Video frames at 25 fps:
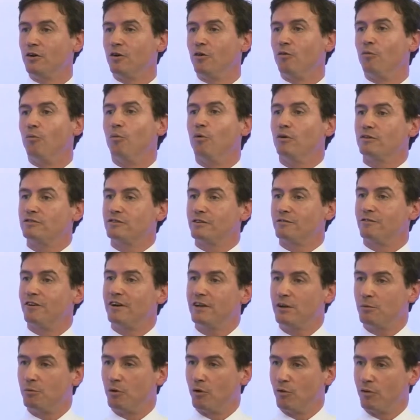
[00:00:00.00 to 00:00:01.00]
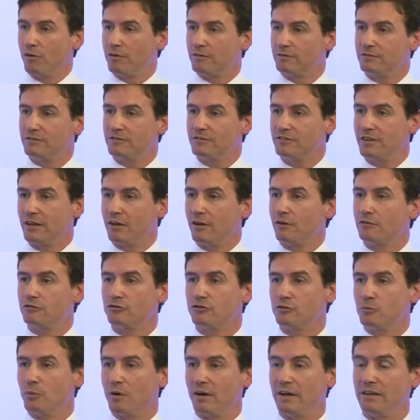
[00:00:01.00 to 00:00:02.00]
what's available
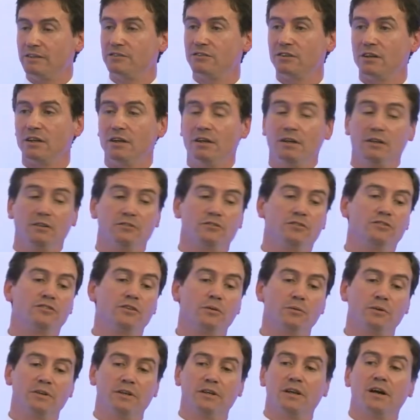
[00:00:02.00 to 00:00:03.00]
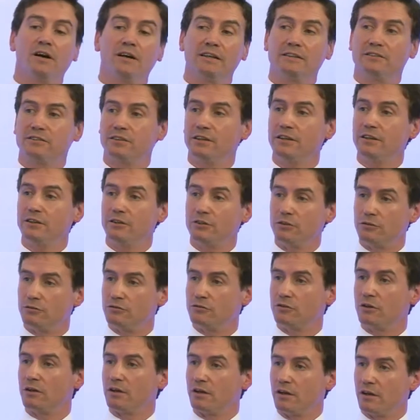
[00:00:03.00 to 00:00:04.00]
technology-wise, to someone in IT
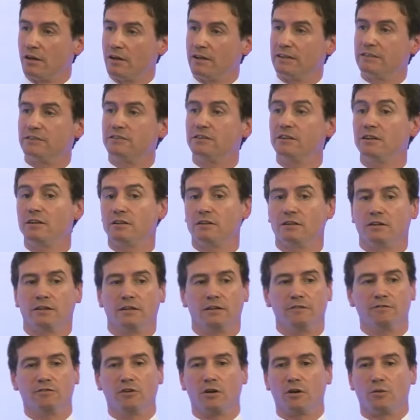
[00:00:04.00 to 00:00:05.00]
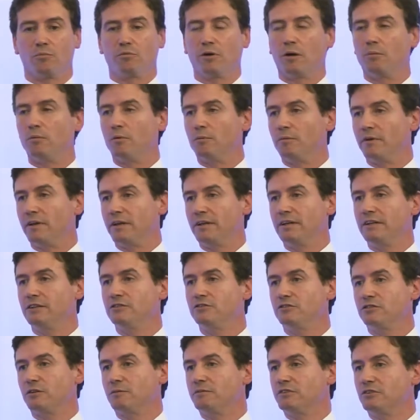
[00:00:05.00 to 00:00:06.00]
who's got an idea that they've got a problem and they
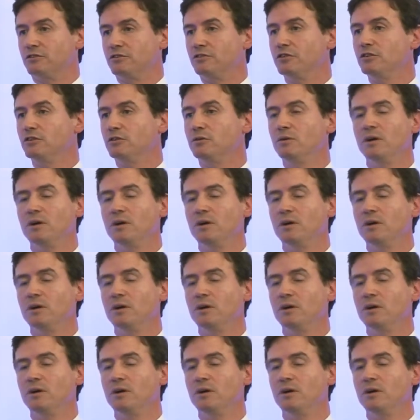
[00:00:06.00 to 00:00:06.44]
need something to do.